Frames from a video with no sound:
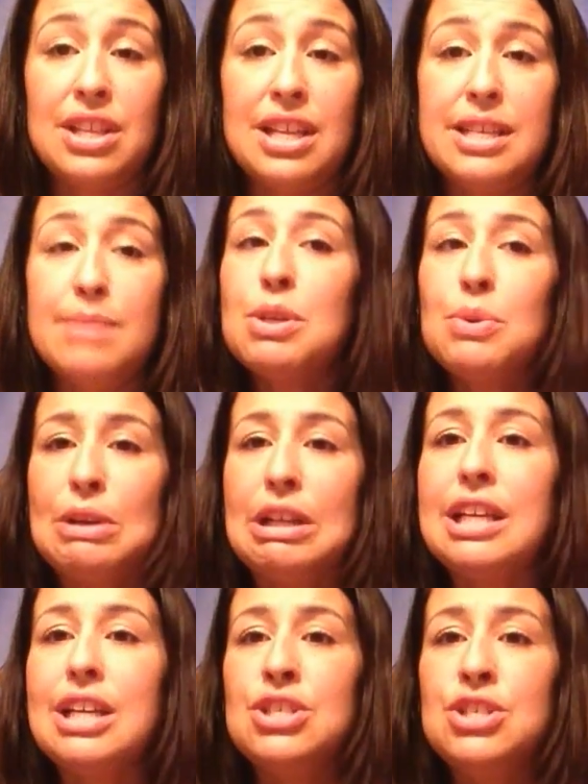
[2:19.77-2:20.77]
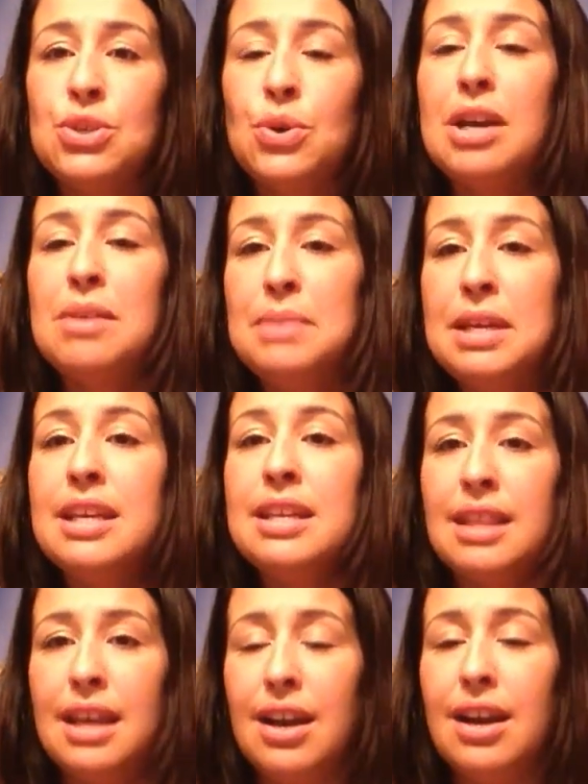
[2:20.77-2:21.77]
They seemed to really enjoy
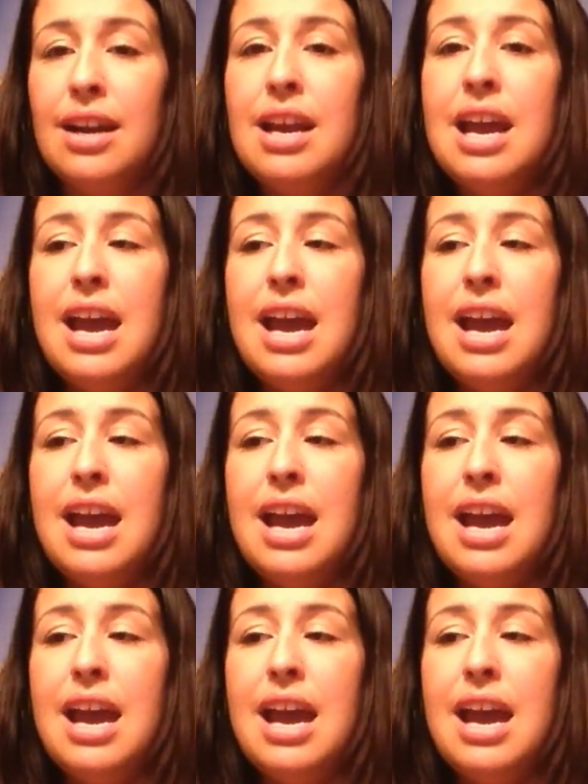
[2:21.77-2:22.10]
being there.